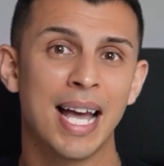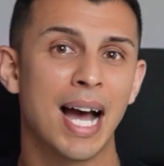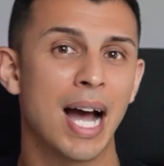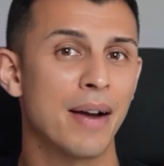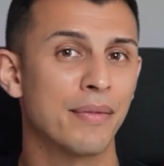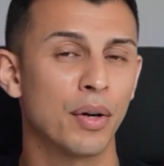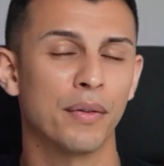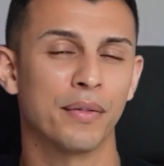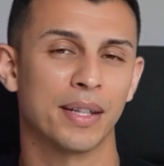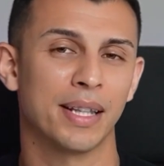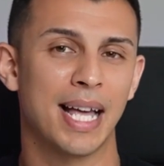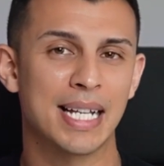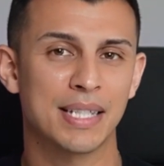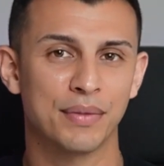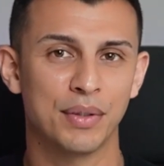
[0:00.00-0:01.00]
However, over the
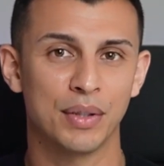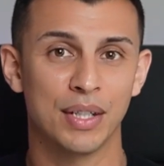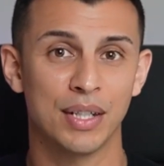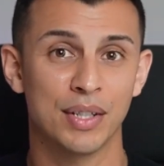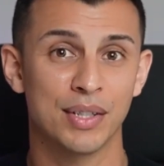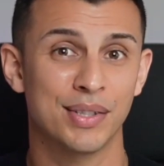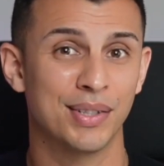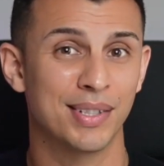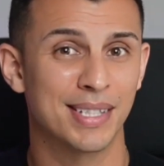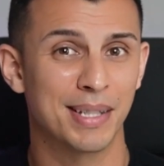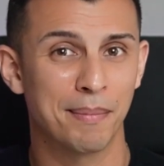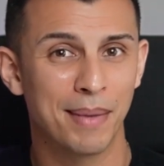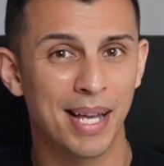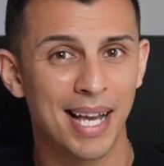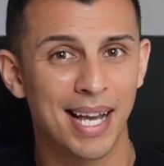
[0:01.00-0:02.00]
last few years, due to
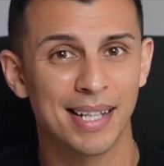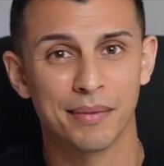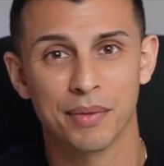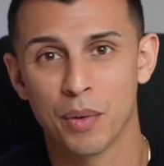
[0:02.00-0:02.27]
demand,